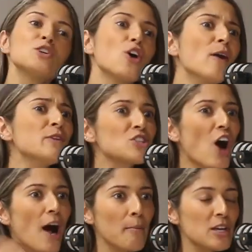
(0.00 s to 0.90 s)
You know, and the
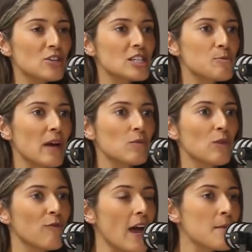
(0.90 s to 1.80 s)
time that you got to spend
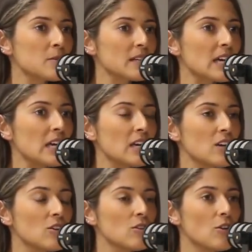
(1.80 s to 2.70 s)
with
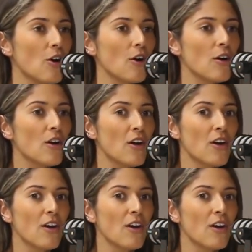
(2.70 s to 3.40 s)
family, you know,